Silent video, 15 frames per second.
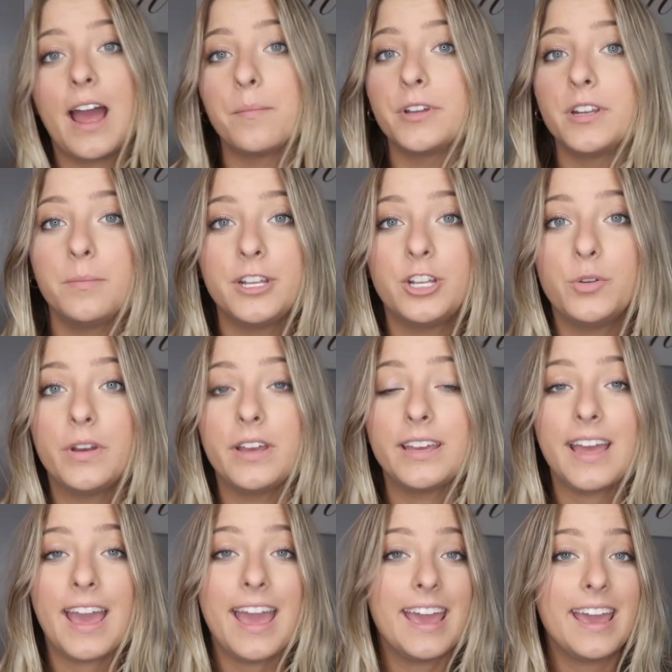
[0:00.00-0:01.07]
I'm gonna be
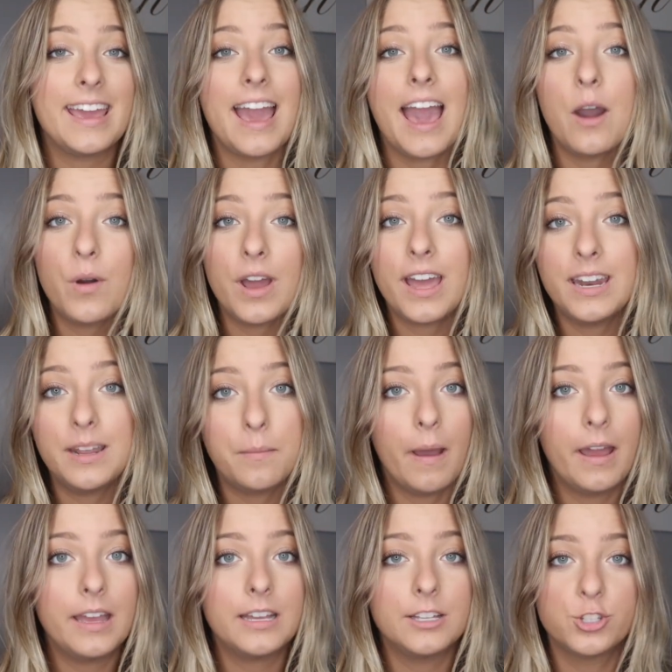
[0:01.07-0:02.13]
doing a how I edit
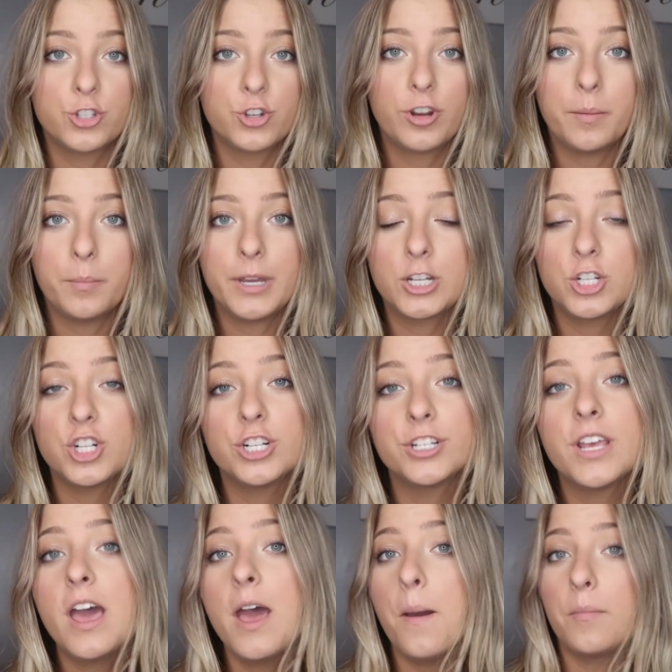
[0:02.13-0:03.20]
my Instagram pictures,